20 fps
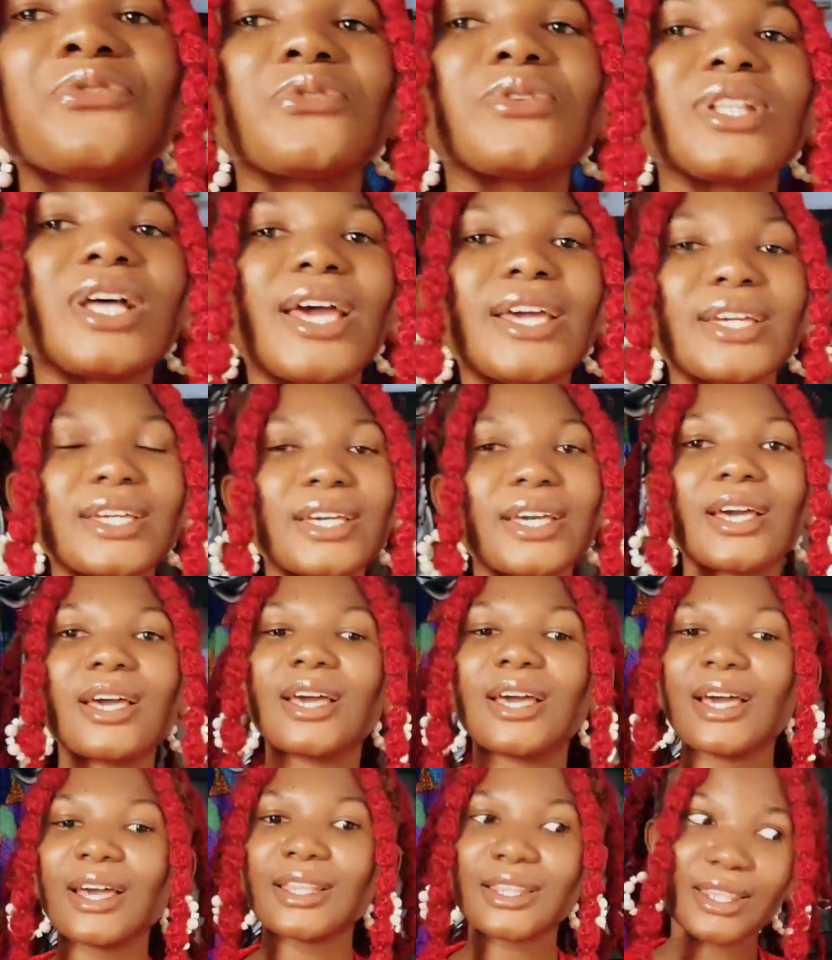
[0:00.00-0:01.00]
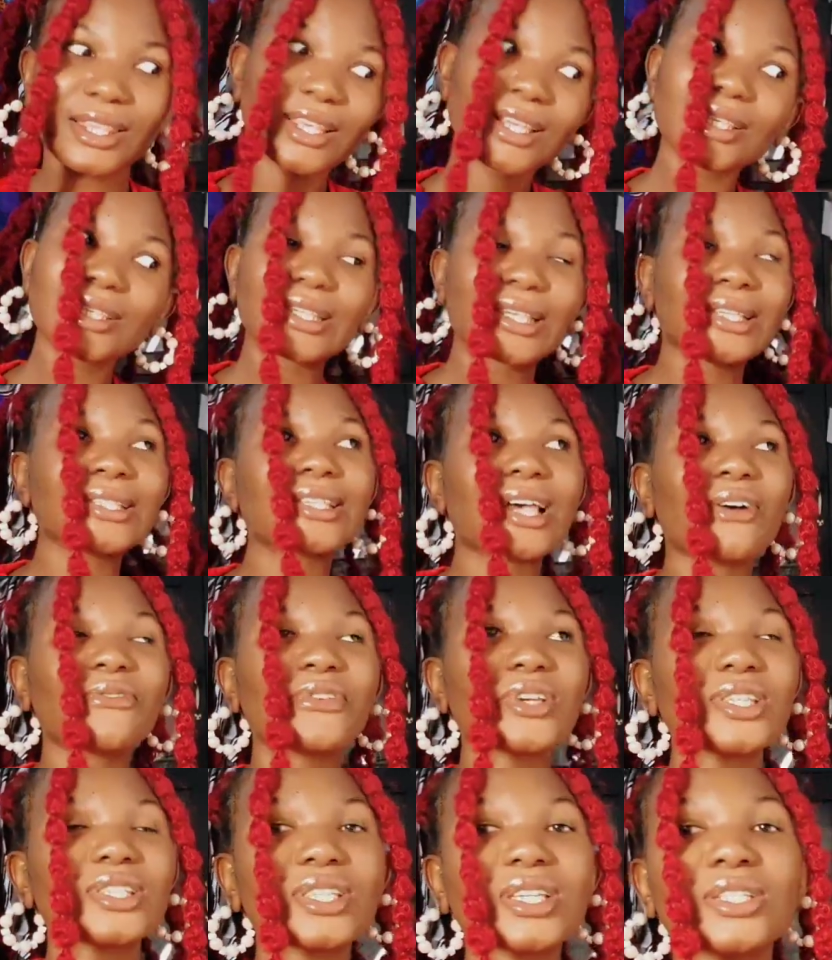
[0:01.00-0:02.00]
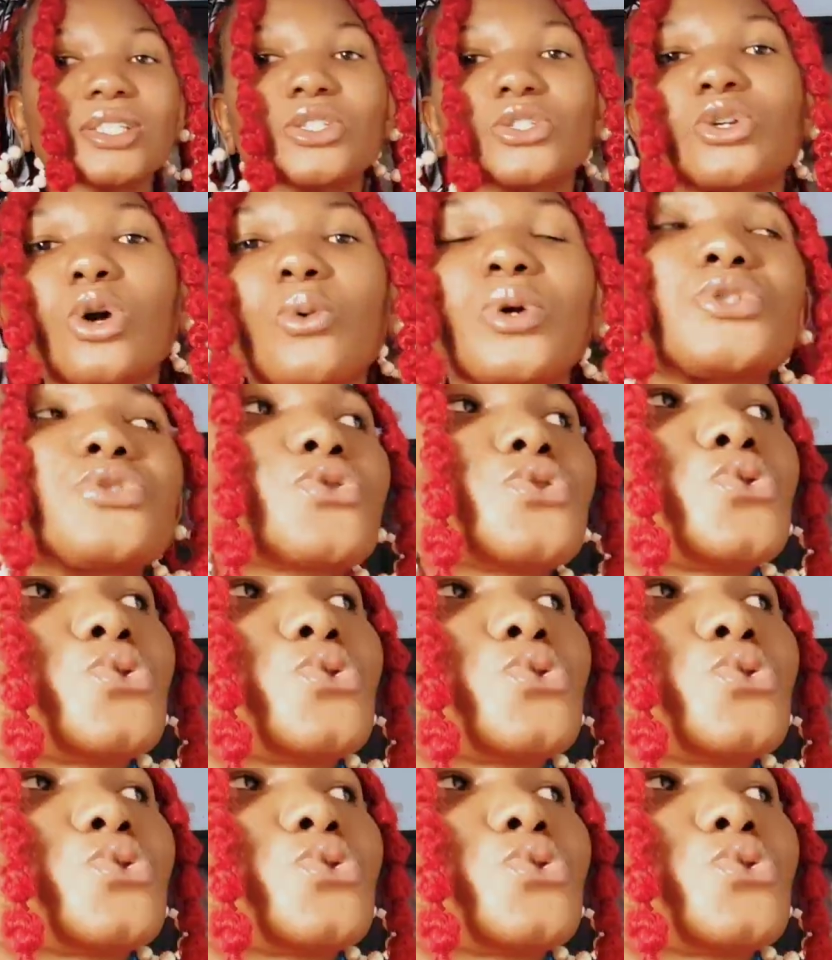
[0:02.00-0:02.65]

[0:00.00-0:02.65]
feel like this interfacing is going